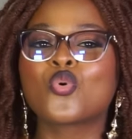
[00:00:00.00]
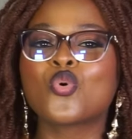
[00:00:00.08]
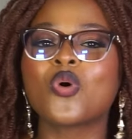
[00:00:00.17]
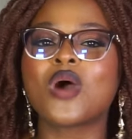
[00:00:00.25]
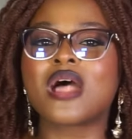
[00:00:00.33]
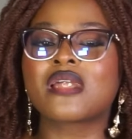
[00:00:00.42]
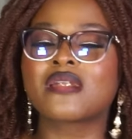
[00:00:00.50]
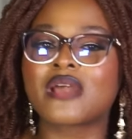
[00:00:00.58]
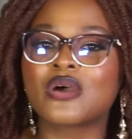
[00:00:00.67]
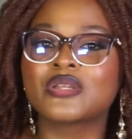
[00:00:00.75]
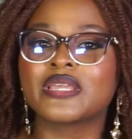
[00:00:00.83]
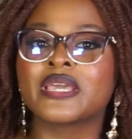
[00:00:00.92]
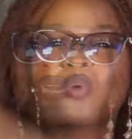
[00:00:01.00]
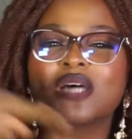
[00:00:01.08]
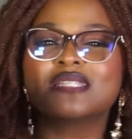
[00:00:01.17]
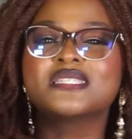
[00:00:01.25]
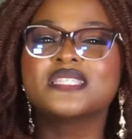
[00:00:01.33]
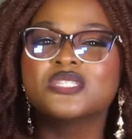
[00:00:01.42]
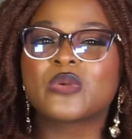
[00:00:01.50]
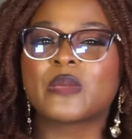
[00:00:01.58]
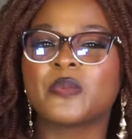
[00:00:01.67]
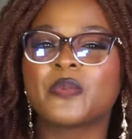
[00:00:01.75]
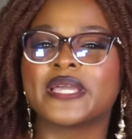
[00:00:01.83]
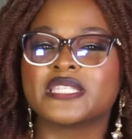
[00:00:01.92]
Go around it. Go and sit where
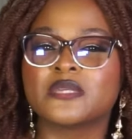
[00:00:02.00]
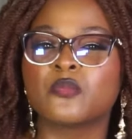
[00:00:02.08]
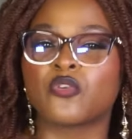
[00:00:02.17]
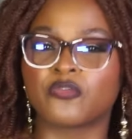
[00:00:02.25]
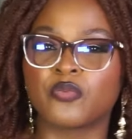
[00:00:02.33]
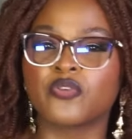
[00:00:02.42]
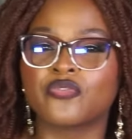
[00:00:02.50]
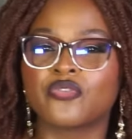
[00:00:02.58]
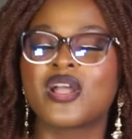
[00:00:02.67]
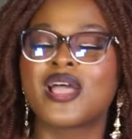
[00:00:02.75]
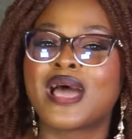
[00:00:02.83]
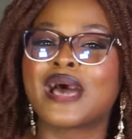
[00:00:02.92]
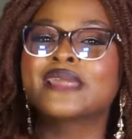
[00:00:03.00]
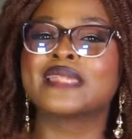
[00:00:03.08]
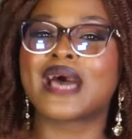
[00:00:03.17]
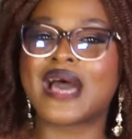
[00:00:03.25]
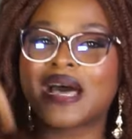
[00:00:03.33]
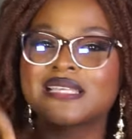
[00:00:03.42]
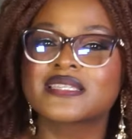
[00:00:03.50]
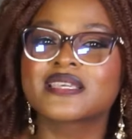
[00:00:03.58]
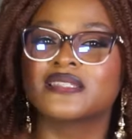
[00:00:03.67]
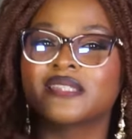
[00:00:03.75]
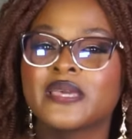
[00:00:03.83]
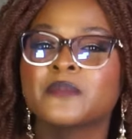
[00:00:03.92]
people are eating puff puff and
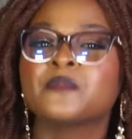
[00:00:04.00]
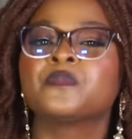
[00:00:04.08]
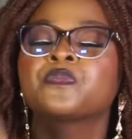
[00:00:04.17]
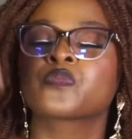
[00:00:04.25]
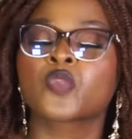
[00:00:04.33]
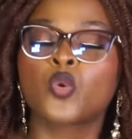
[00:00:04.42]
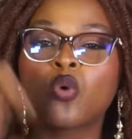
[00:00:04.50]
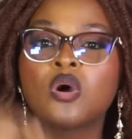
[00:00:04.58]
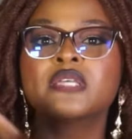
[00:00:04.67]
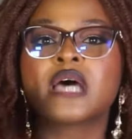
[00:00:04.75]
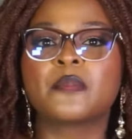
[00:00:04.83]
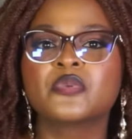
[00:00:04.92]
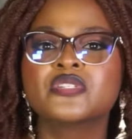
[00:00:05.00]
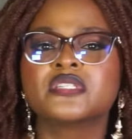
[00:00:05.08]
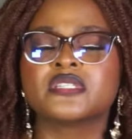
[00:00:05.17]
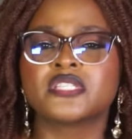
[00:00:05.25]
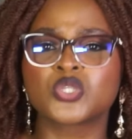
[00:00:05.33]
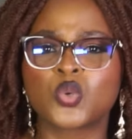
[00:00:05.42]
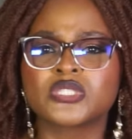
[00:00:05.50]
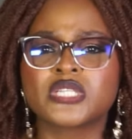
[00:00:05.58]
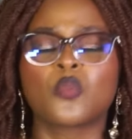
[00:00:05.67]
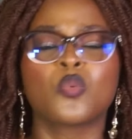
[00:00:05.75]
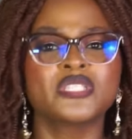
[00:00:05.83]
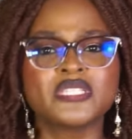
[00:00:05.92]
ask them, what happens in this
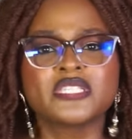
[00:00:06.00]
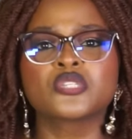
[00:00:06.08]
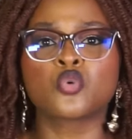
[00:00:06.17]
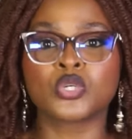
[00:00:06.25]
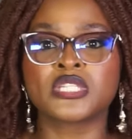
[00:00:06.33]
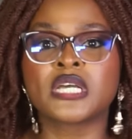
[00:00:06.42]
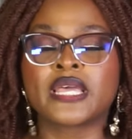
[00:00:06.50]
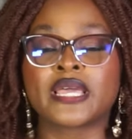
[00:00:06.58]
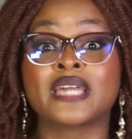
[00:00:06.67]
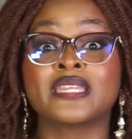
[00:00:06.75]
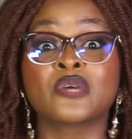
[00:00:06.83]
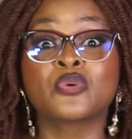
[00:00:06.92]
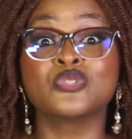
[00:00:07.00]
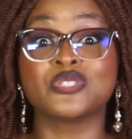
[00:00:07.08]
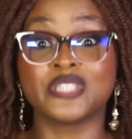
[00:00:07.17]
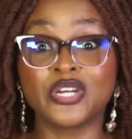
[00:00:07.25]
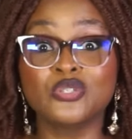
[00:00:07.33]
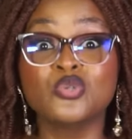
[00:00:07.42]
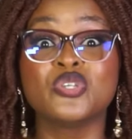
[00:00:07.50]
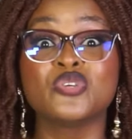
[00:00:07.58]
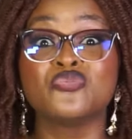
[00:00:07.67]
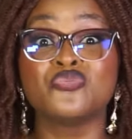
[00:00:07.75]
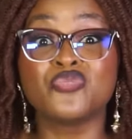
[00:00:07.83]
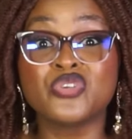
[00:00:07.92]
quarter? What is this quarter like? And they are going to tell you
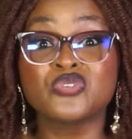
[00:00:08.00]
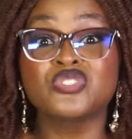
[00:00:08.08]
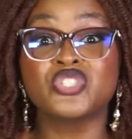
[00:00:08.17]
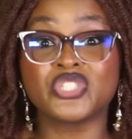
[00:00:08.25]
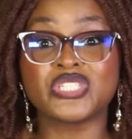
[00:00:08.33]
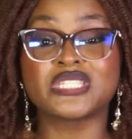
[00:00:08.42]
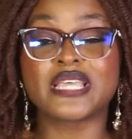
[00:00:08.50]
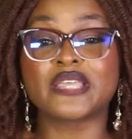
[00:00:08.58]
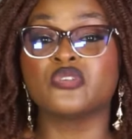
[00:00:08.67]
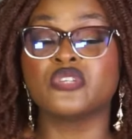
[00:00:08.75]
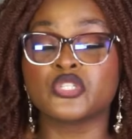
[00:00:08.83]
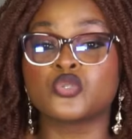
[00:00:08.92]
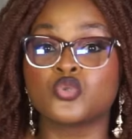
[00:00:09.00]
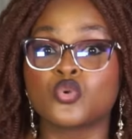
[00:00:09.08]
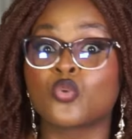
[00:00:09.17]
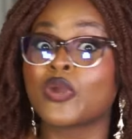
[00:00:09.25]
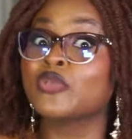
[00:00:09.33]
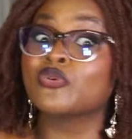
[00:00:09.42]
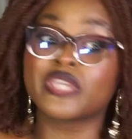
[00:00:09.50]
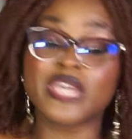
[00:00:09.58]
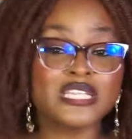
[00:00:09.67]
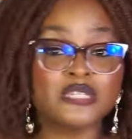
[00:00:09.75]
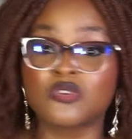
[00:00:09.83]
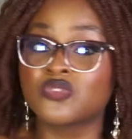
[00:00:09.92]
the real gist that you need to know. When you
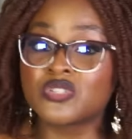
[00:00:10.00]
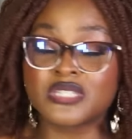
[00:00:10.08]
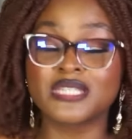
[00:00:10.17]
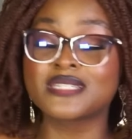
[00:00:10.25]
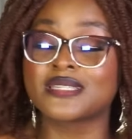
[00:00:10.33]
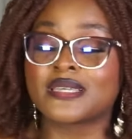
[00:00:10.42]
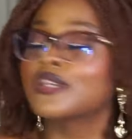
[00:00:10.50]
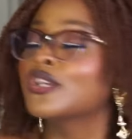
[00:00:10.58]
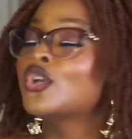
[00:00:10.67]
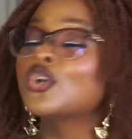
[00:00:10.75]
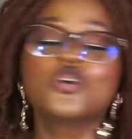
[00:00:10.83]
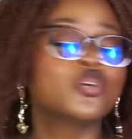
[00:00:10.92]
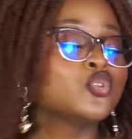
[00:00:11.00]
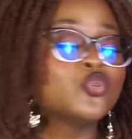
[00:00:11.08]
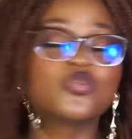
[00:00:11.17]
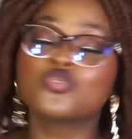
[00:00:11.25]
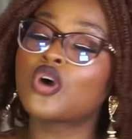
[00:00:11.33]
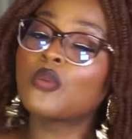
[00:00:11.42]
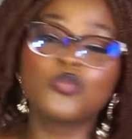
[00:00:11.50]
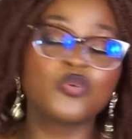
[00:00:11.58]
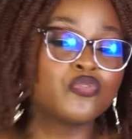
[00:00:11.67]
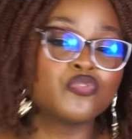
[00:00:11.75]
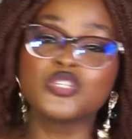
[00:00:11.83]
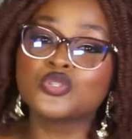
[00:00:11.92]
hear some of those things, you will not
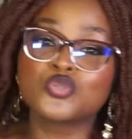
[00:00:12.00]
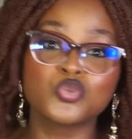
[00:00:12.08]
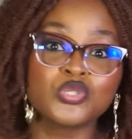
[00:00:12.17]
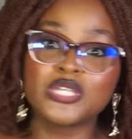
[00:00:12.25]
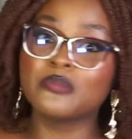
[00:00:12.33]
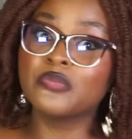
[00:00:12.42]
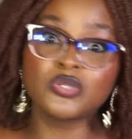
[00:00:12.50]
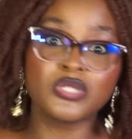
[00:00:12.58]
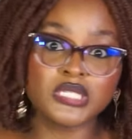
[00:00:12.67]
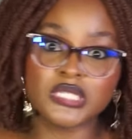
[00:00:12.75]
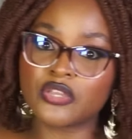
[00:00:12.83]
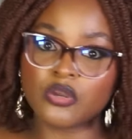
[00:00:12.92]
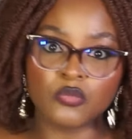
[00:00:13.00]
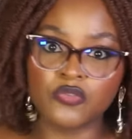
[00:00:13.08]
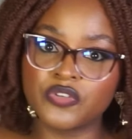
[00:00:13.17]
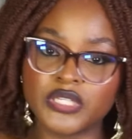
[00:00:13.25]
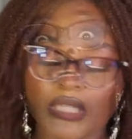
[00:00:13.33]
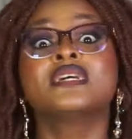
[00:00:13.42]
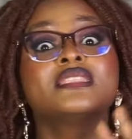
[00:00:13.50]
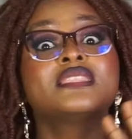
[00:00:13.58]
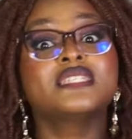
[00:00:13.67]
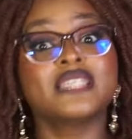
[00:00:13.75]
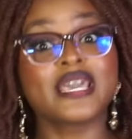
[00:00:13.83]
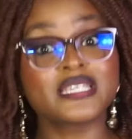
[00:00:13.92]
move into the buildings that you're moving in.
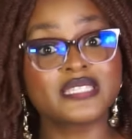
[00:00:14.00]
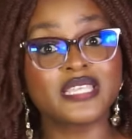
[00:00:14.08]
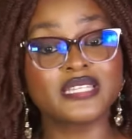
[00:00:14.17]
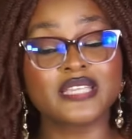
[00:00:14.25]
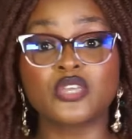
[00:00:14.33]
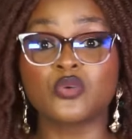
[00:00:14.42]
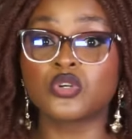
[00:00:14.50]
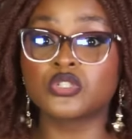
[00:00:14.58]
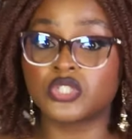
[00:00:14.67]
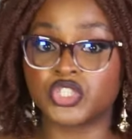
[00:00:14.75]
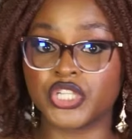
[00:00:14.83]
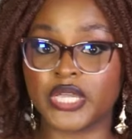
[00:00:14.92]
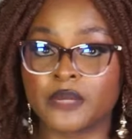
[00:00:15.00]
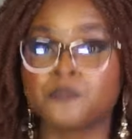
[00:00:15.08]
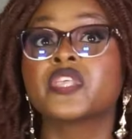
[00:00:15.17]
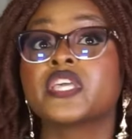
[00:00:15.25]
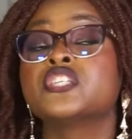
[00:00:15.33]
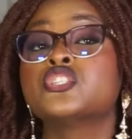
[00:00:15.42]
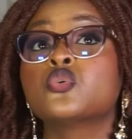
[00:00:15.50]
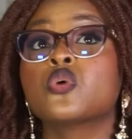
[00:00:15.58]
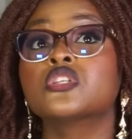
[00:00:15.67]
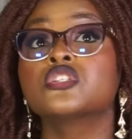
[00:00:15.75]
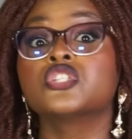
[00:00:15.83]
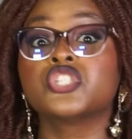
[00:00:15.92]
The next thing that you want to check is you
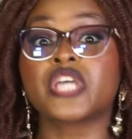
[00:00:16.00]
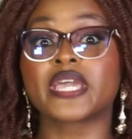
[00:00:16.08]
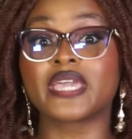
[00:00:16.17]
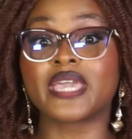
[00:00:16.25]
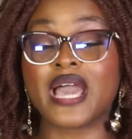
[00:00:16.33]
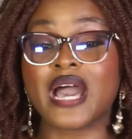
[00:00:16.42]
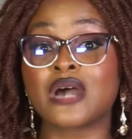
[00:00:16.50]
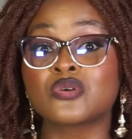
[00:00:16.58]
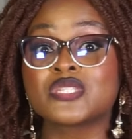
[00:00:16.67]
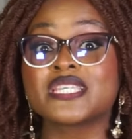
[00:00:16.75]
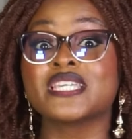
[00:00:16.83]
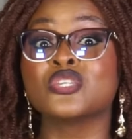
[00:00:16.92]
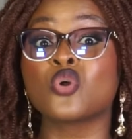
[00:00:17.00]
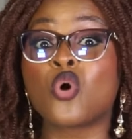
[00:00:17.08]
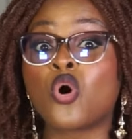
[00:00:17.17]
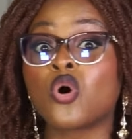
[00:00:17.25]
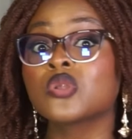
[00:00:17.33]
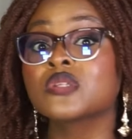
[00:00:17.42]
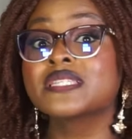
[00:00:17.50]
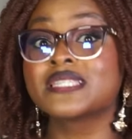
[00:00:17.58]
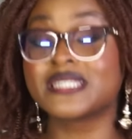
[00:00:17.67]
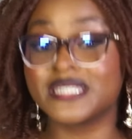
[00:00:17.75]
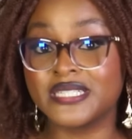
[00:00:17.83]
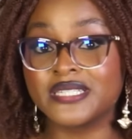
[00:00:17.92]
want to check a house in all
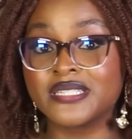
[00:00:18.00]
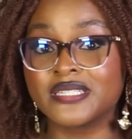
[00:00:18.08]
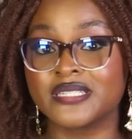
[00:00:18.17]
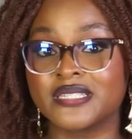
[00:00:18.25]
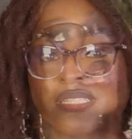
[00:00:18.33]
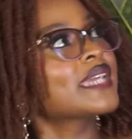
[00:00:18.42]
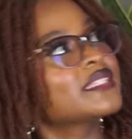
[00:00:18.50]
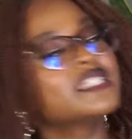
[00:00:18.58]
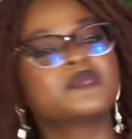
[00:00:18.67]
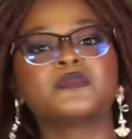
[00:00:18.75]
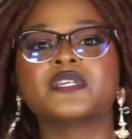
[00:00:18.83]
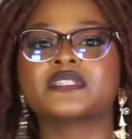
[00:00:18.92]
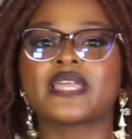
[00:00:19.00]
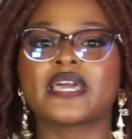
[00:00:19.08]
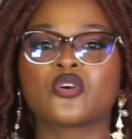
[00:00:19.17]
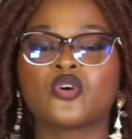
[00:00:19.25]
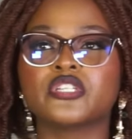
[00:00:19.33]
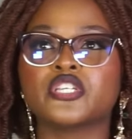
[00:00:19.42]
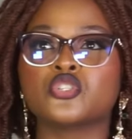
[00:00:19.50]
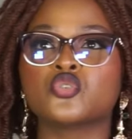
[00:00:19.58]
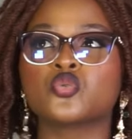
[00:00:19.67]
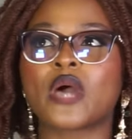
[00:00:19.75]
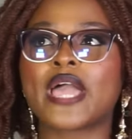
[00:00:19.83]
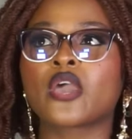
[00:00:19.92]
seasons. Like this place that I got
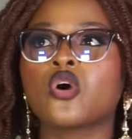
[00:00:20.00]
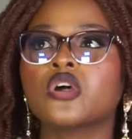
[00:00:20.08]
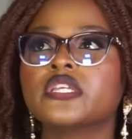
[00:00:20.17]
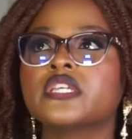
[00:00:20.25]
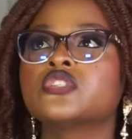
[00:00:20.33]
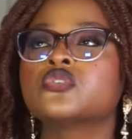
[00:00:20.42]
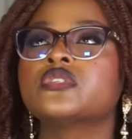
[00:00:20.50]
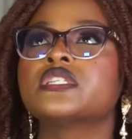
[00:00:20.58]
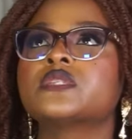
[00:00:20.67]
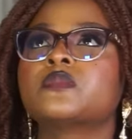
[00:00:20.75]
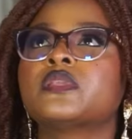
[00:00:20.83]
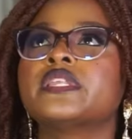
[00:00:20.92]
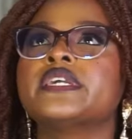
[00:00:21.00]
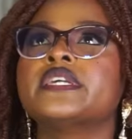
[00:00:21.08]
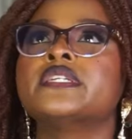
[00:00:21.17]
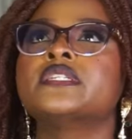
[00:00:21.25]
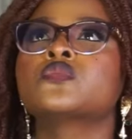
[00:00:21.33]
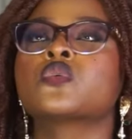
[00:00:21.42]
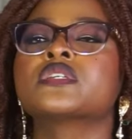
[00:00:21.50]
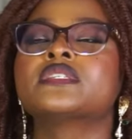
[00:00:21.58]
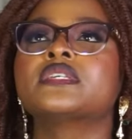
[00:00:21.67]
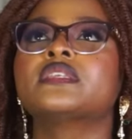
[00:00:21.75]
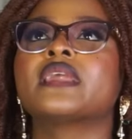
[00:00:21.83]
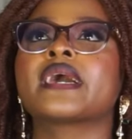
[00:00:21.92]
into. I got into this place,
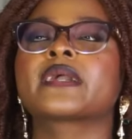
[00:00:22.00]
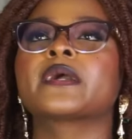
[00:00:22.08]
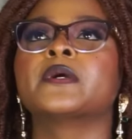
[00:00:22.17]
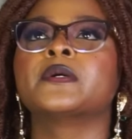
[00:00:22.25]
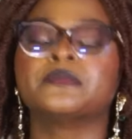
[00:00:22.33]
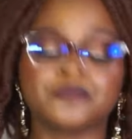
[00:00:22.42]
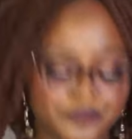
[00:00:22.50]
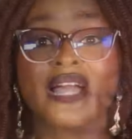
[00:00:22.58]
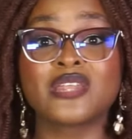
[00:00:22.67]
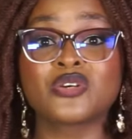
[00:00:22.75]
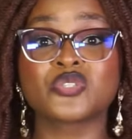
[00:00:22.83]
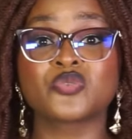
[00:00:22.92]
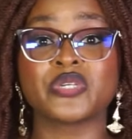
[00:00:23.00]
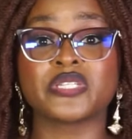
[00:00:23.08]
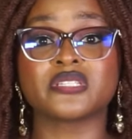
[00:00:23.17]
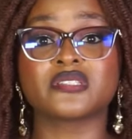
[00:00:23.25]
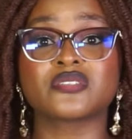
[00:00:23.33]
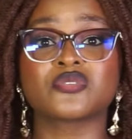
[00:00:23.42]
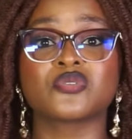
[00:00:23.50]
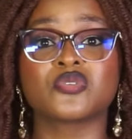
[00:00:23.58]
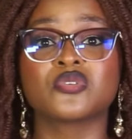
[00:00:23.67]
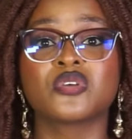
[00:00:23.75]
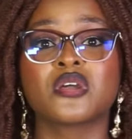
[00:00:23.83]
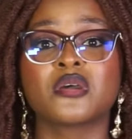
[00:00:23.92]
was it like, I lost weight,
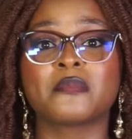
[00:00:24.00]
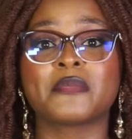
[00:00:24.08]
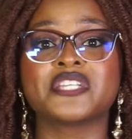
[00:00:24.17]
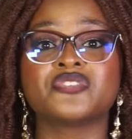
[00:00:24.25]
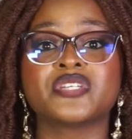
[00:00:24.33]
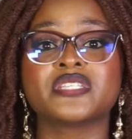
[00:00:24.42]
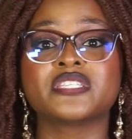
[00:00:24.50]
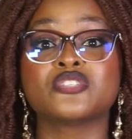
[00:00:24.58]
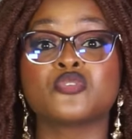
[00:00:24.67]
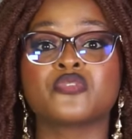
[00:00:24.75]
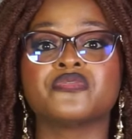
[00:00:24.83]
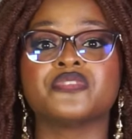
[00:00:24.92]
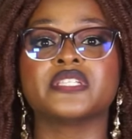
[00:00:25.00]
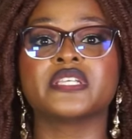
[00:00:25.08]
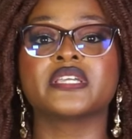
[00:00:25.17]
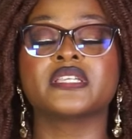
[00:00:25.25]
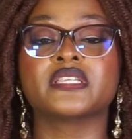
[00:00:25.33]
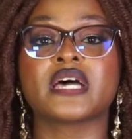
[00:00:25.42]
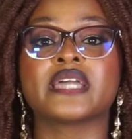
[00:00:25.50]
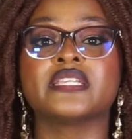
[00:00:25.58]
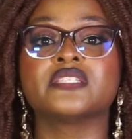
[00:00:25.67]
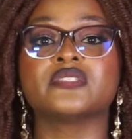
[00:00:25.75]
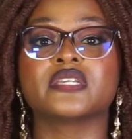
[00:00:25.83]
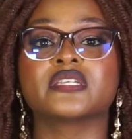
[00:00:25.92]
so my dresses don't fit again. I
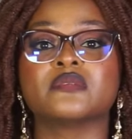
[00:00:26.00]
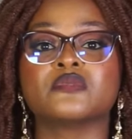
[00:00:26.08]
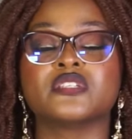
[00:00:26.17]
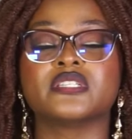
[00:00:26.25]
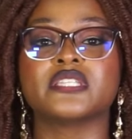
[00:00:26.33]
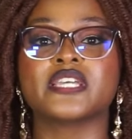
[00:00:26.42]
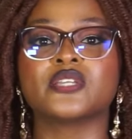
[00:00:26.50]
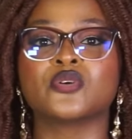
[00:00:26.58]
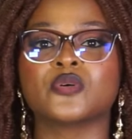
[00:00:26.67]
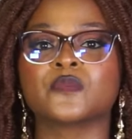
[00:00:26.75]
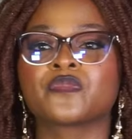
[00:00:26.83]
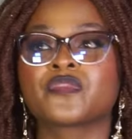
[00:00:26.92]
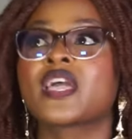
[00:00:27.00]
need to take them to the tailor.